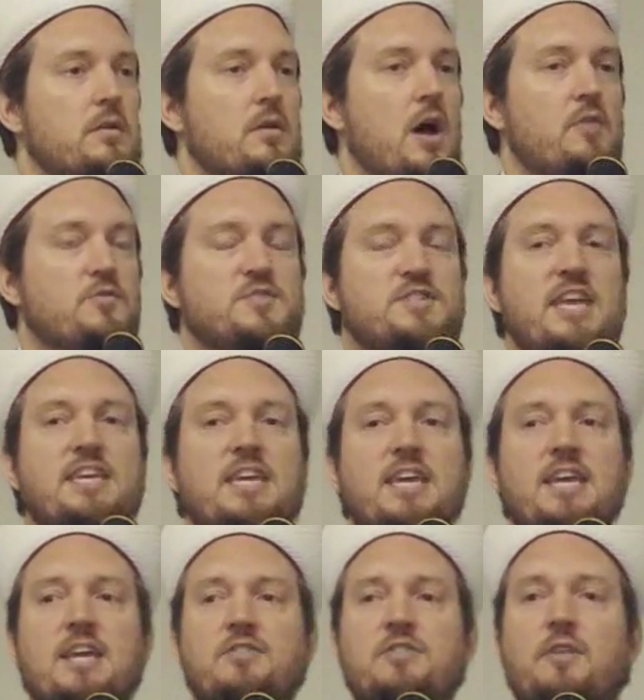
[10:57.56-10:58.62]
of taking
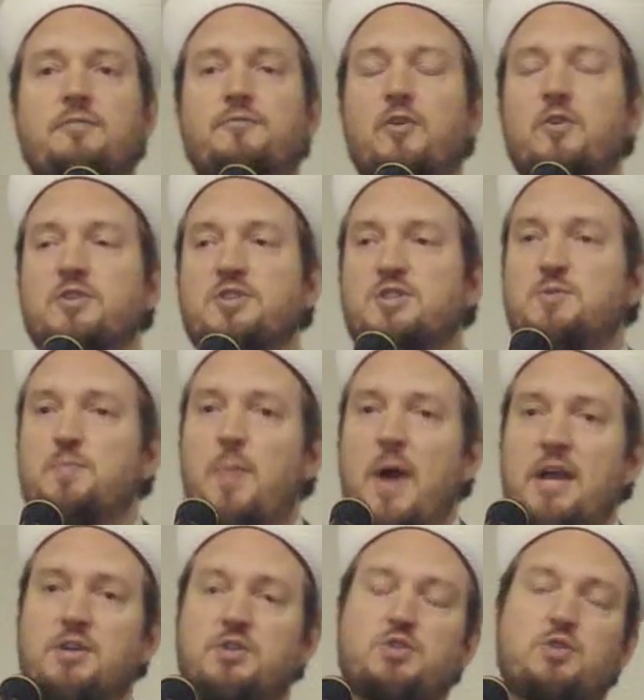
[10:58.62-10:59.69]
in the full
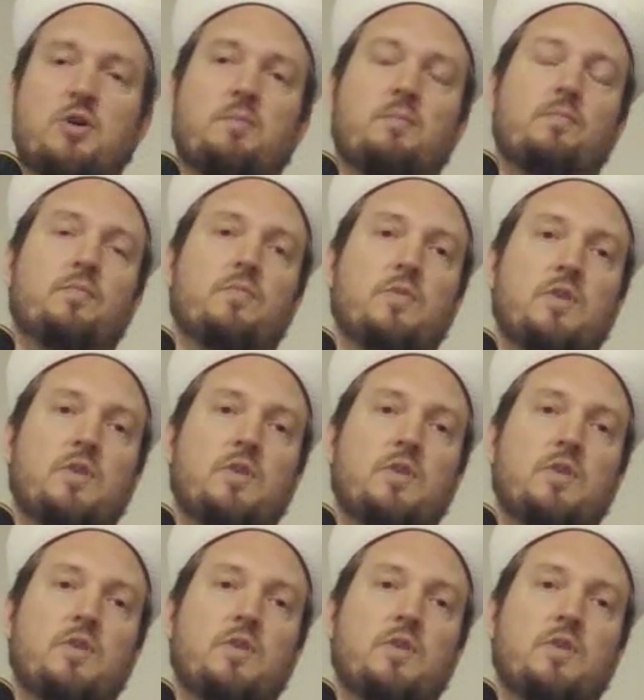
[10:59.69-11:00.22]
spectrum